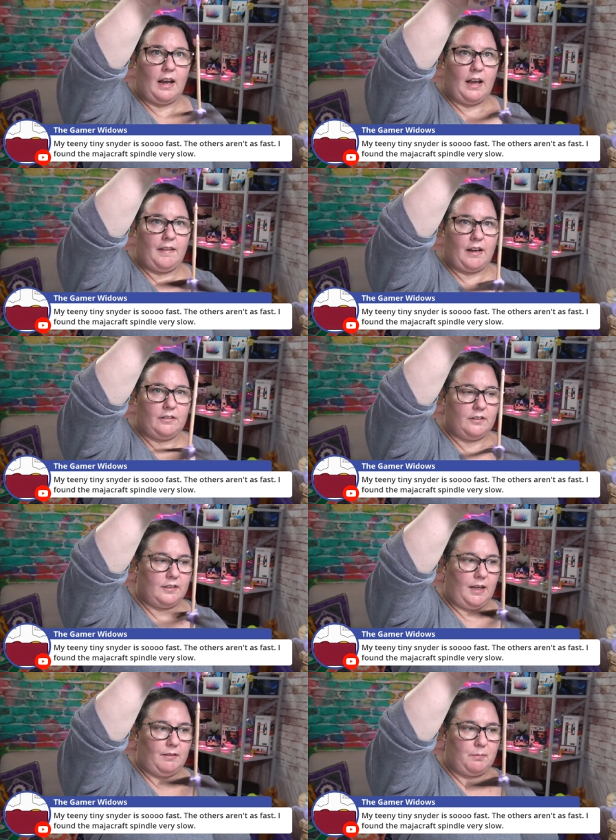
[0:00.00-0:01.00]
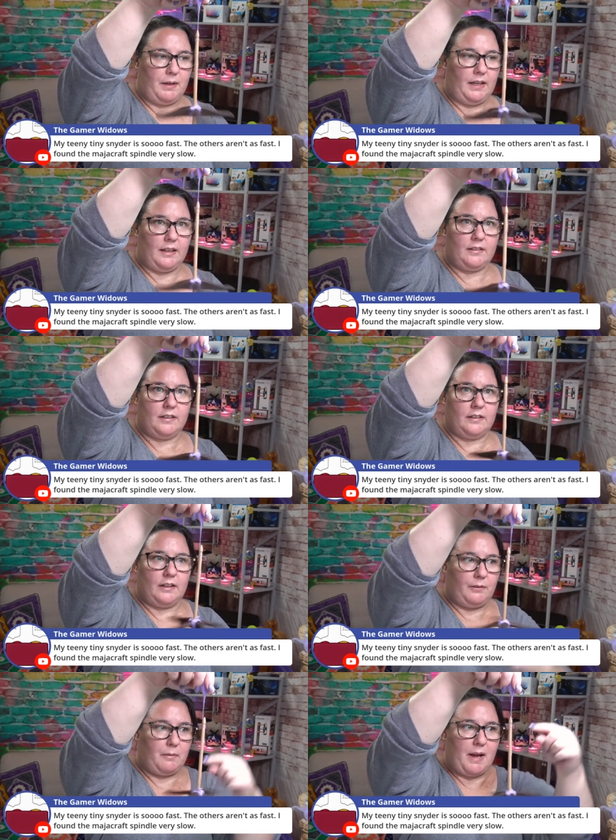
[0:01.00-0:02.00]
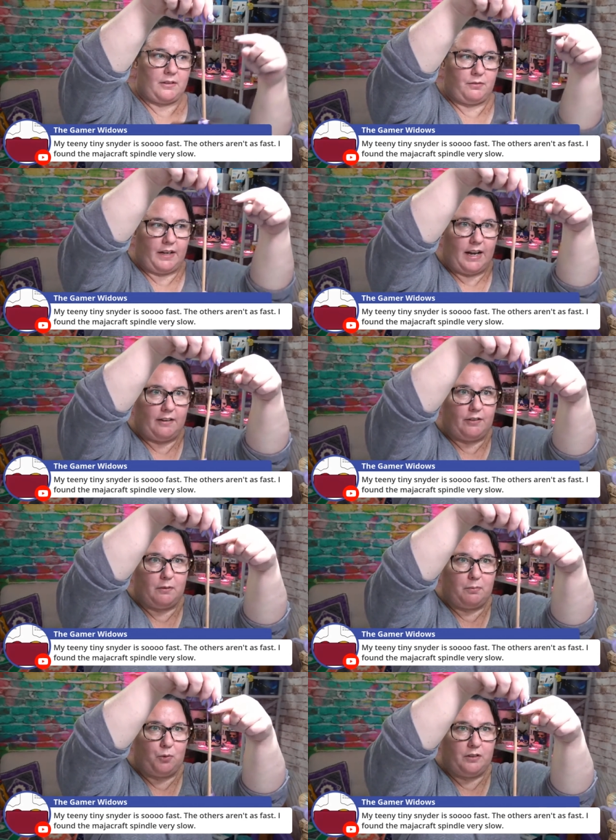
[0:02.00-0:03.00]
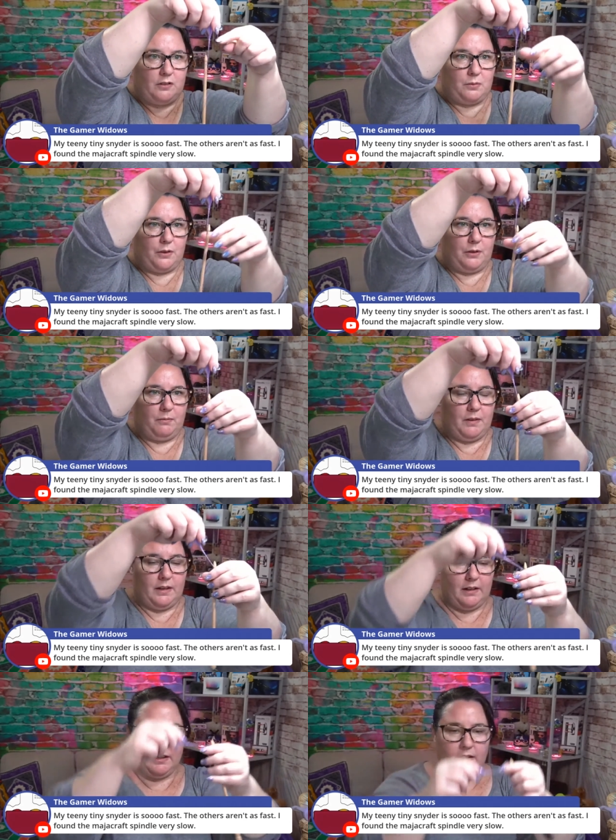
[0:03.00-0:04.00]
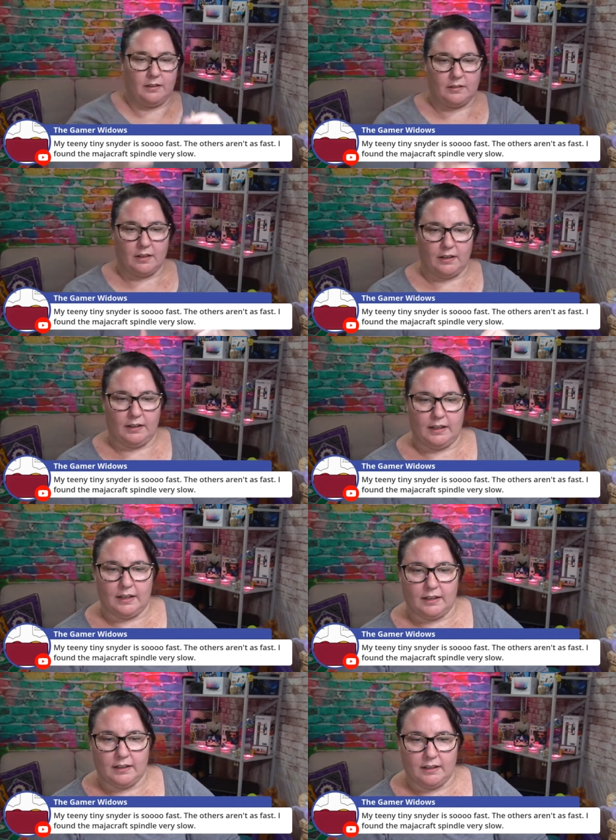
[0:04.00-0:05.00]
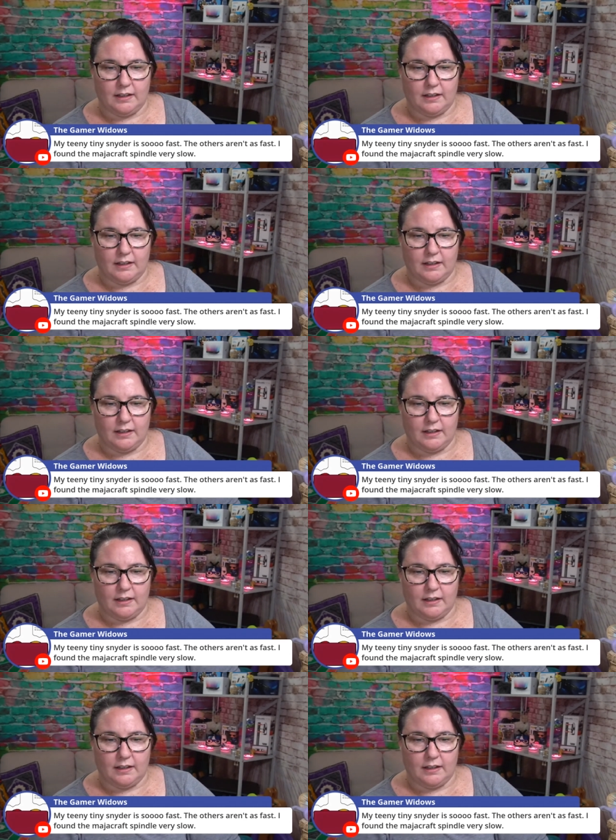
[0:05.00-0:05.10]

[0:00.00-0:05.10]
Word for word: And that'll just keep spinning until we're about to run out of twist room. So, yeah.